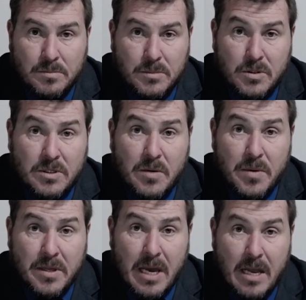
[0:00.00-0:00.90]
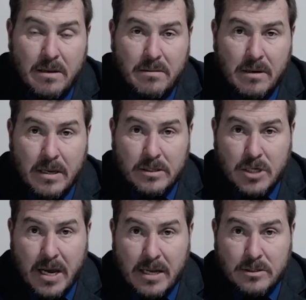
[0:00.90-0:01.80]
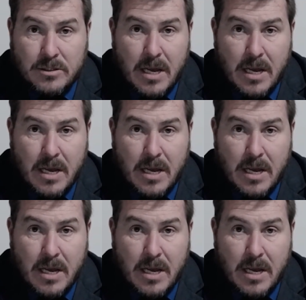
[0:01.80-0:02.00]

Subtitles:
to see whether anything had changed,